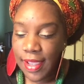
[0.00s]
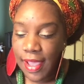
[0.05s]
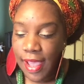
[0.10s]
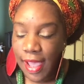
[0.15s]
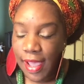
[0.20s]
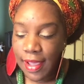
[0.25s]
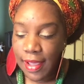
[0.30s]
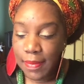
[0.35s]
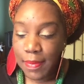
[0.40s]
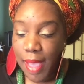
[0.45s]

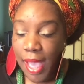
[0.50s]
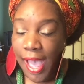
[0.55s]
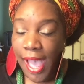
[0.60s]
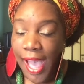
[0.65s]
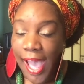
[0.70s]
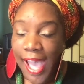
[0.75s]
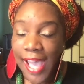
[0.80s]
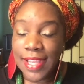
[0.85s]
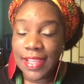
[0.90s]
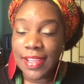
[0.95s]

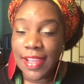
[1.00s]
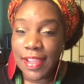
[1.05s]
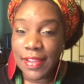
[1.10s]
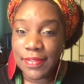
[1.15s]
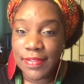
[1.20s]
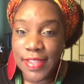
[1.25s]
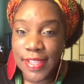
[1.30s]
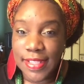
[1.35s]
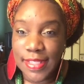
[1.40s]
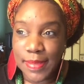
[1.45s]
I
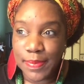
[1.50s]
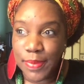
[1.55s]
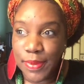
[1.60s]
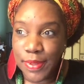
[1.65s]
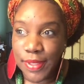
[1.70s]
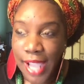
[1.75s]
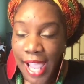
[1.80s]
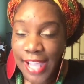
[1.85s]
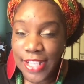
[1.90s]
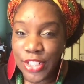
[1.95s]
love this
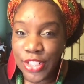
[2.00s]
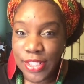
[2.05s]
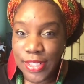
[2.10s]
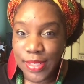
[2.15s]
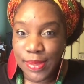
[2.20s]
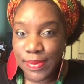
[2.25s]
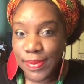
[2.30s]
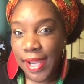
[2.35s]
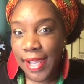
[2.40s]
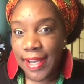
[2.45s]
book. I
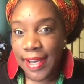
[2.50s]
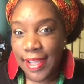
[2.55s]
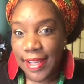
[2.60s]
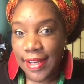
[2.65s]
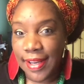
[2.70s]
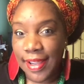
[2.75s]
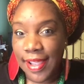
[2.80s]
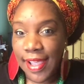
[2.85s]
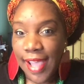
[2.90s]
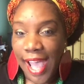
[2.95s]
just read
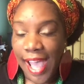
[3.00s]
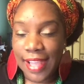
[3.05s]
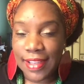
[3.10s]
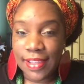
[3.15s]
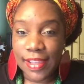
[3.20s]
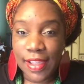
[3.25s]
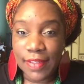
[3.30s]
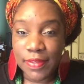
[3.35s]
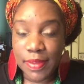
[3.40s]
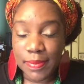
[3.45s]
it. I
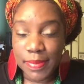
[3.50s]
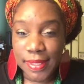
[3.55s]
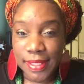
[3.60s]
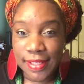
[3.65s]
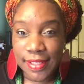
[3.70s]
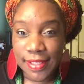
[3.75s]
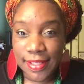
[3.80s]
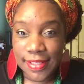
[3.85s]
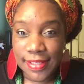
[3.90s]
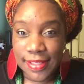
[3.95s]
love it
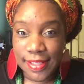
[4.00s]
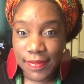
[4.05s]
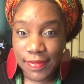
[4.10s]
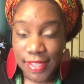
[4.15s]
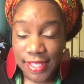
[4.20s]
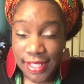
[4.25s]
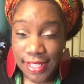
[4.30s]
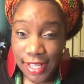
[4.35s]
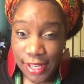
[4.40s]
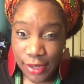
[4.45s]
because of
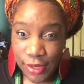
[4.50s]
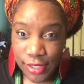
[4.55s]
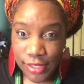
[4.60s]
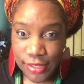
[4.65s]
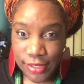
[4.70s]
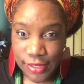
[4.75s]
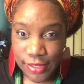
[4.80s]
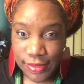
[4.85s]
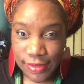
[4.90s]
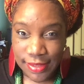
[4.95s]
the
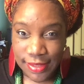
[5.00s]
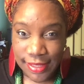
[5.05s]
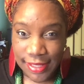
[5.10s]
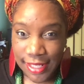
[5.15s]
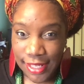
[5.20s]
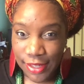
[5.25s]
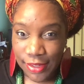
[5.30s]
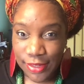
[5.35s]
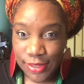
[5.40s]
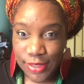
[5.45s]
characters. The
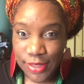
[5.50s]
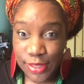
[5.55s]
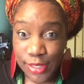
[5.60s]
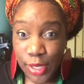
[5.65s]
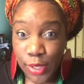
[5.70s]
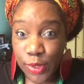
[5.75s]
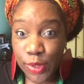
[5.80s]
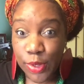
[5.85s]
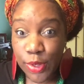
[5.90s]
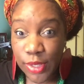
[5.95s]
characters
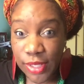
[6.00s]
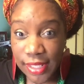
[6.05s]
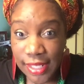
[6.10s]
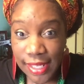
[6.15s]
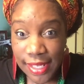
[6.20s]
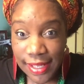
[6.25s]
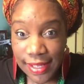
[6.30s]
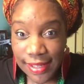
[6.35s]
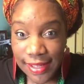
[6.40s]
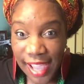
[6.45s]
are
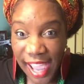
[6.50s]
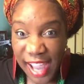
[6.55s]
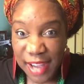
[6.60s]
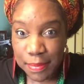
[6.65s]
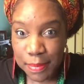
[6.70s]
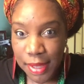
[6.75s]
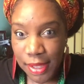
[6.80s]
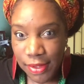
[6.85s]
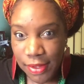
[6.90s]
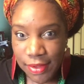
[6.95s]
Cookie
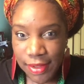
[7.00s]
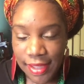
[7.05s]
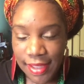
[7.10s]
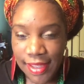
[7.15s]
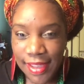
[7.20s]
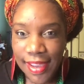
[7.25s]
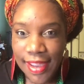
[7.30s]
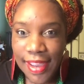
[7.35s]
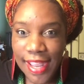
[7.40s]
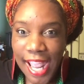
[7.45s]
and Milk,
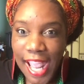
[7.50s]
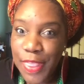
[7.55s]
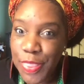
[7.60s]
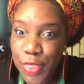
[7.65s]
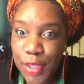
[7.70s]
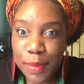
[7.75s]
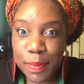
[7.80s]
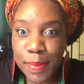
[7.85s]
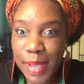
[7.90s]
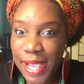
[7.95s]

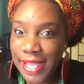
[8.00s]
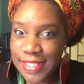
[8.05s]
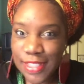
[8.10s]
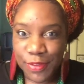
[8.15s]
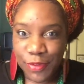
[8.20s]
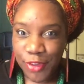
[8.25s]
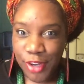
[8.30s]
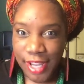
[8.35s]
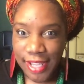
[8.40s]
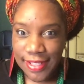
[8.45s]
and they're
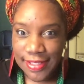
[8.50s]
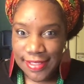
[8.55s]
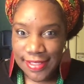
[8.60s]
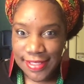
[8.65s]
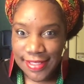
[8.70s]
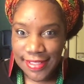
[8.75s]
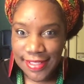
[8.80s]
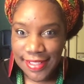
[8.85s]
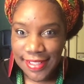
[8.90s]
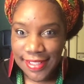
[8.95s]
best
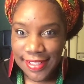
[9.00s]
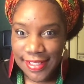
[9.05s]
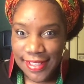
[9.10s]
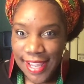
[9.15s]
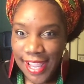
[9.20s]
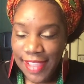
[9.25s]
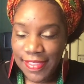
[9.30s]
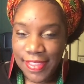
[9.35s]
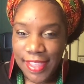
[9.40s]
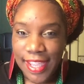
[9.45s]
friends,
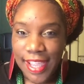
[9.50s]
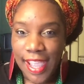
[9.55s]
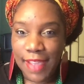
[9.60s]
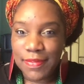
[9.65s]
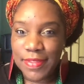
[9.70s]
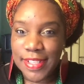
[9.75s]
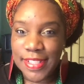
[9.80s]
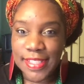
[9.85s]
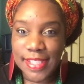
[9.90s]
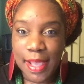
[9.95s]
and they
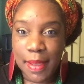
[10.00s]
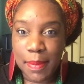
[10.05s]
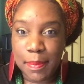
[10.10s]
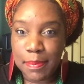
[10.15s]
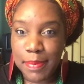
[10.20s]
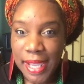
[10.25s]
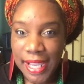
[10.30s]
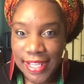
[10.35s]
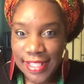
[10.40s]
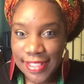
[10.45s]
have this
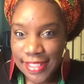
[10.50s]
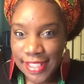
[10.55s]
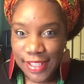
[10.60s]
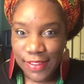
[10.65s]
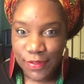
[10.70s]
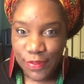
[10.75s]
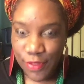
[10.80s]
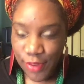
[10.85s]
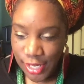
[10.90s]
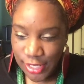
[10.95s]

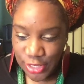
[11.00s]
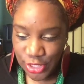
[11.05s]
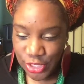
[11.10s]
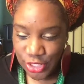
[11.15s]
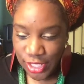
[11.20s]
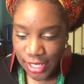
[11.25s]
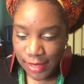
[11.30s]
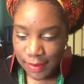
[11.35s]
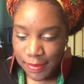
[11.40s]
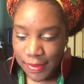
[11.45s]
amazing
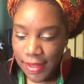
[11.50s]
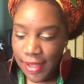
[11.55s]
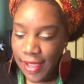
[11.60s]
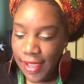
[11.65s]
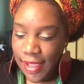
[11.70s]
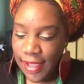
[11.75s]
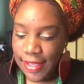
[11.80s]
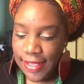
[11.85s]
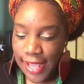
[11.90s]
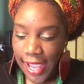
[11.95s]
friendship.
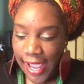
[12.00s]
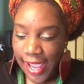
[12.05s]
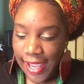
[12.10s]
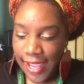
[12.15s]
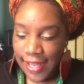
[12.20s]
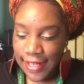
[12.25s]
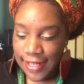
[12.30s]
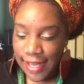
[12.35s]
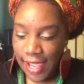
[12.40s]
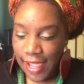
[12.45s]

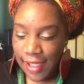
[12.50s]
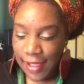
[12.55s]
And